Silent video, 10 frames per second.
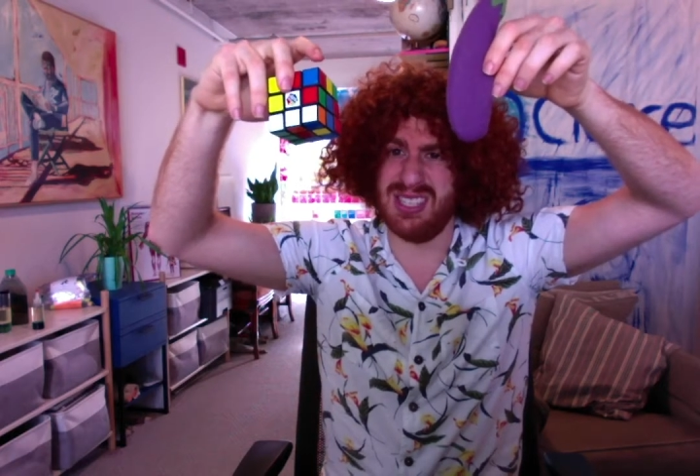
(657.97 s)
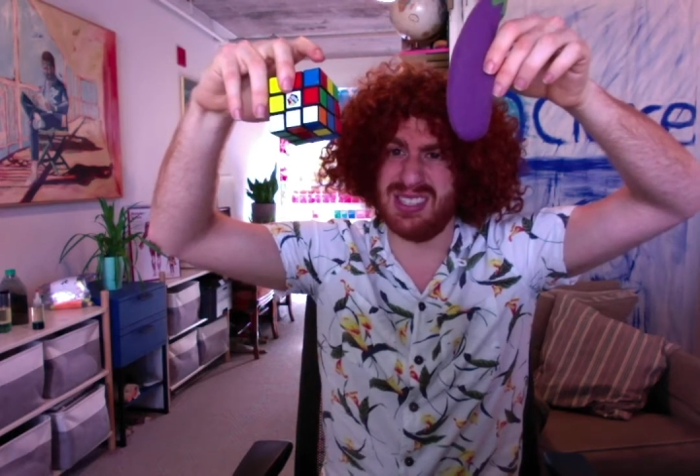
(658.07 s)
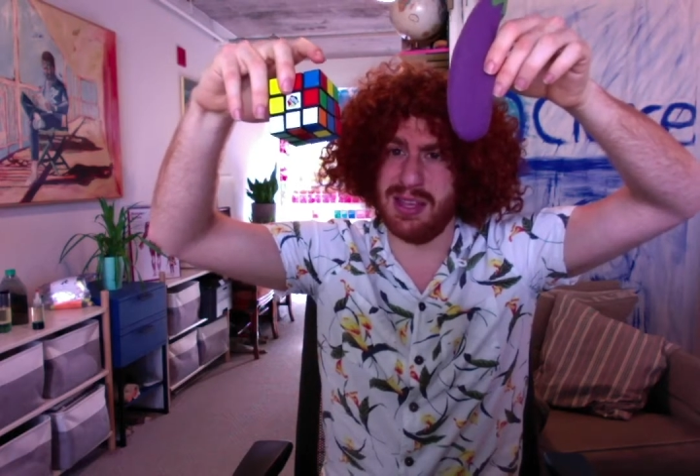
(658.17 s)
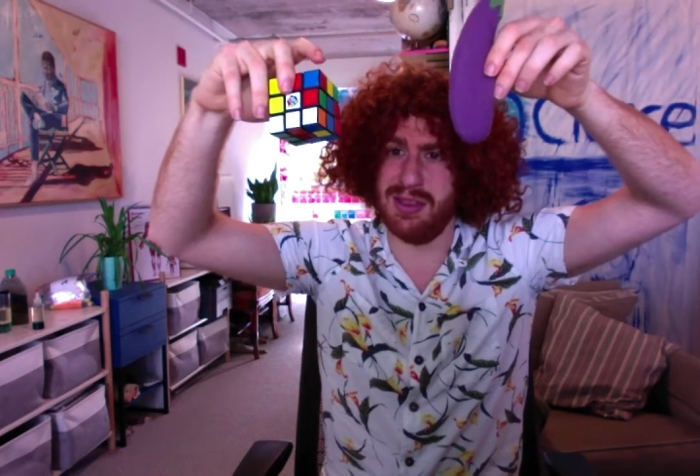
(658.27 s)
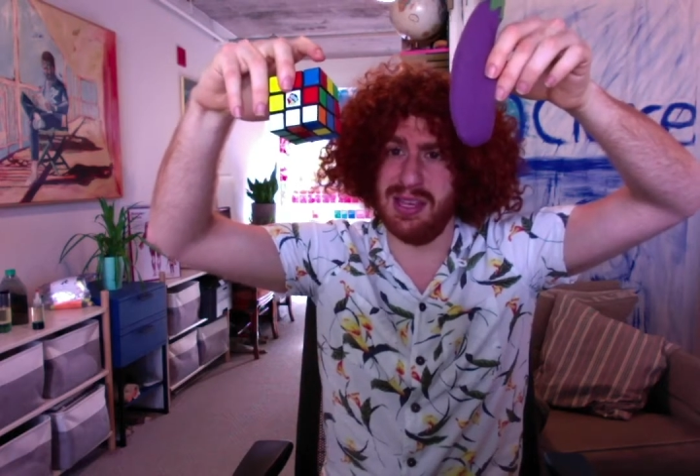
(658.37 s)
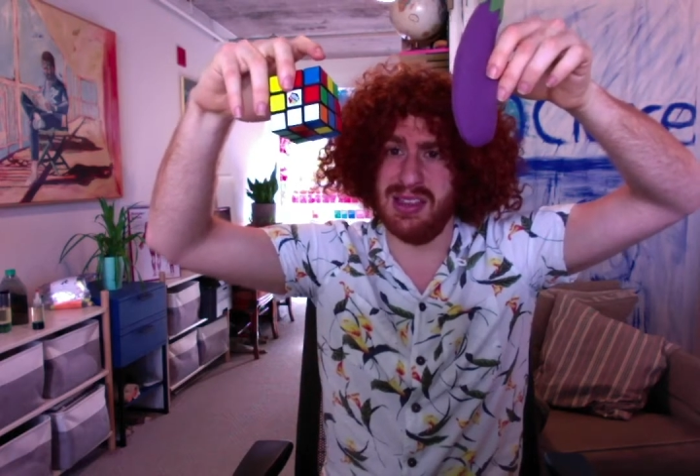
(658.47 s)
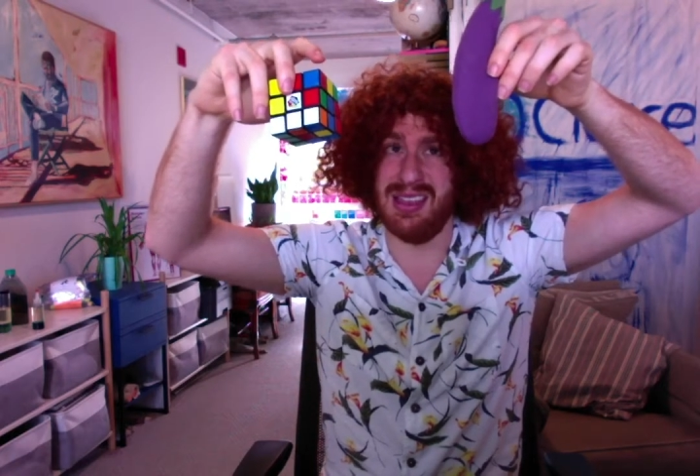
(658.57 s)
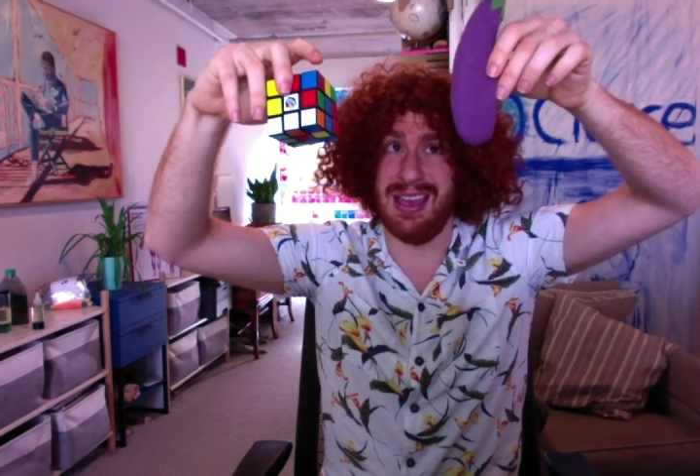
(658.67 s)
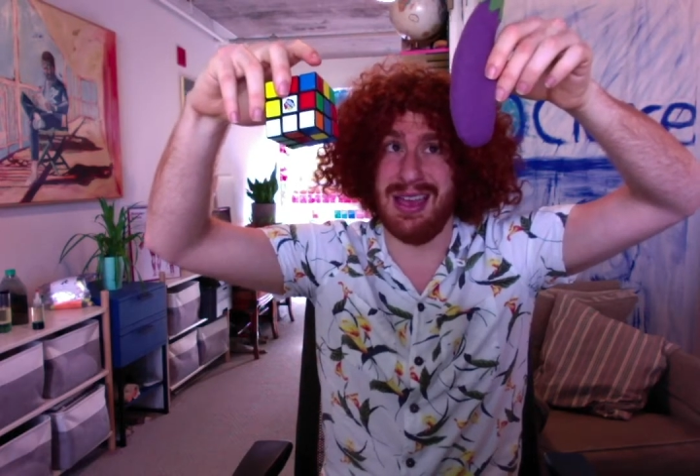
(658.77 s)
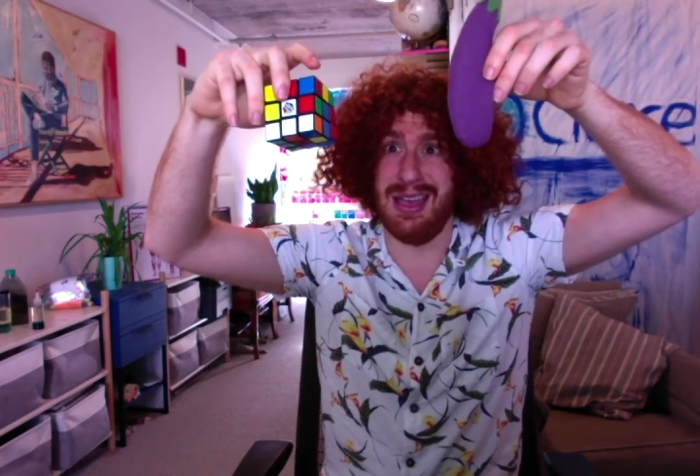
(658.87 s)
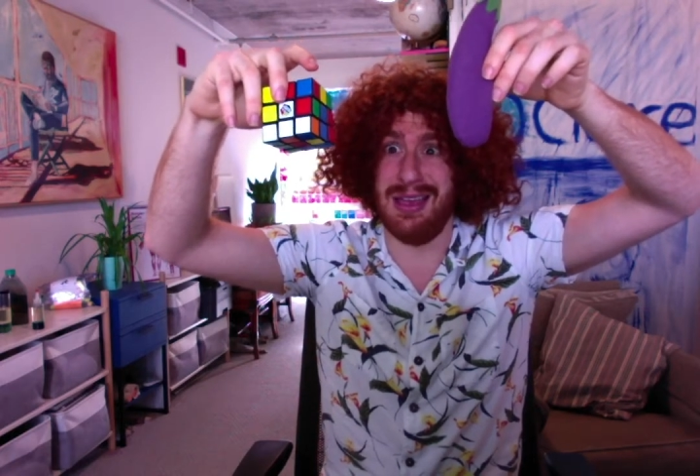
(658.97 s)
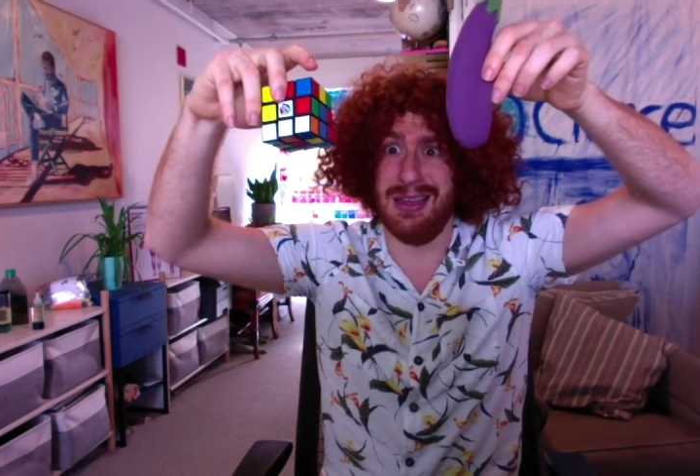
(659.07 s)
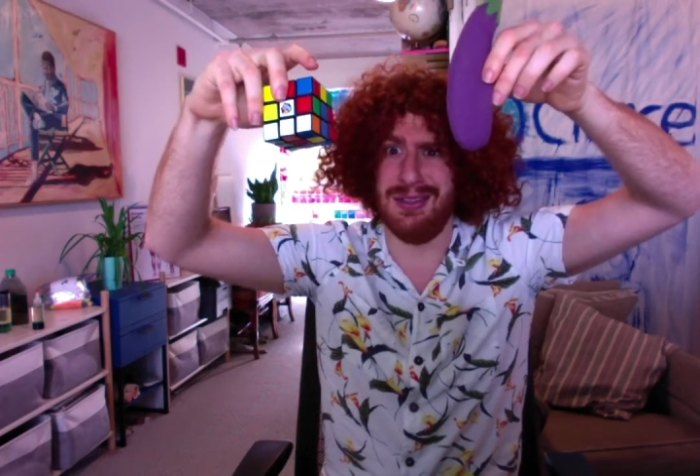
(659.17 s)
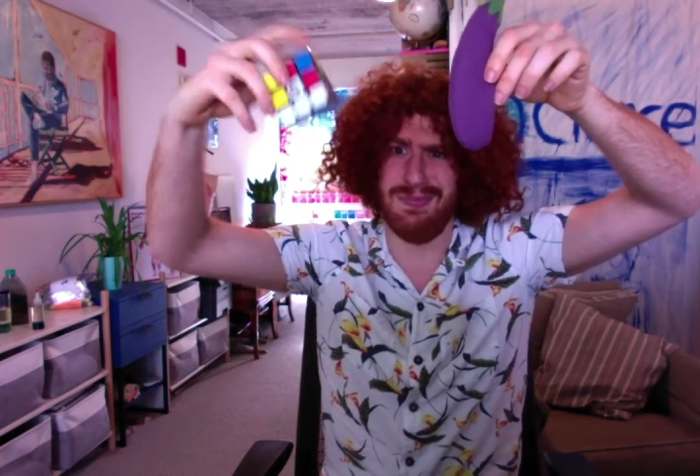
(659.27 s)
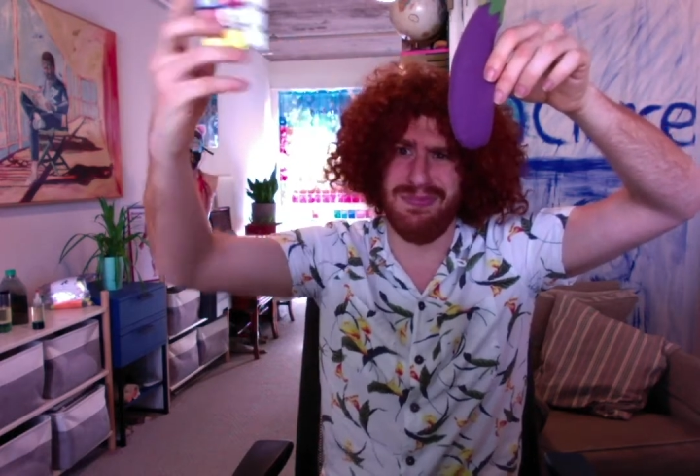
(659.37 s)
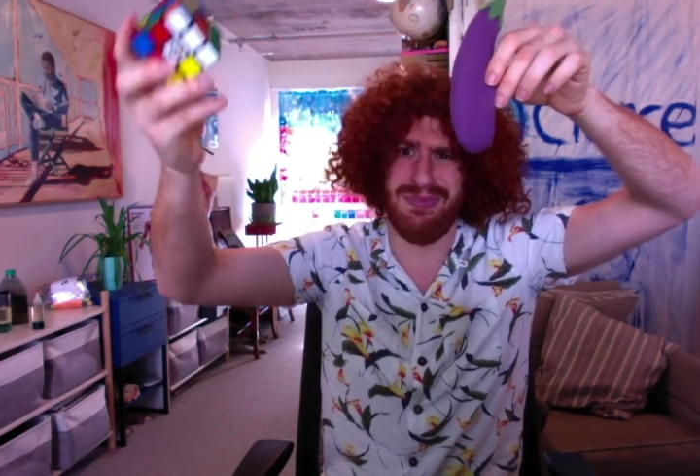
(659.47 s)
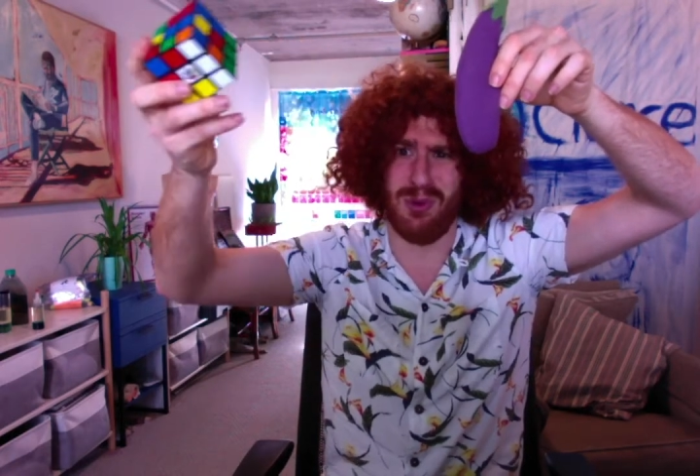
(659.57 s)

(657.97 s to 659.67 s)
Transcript: I think that the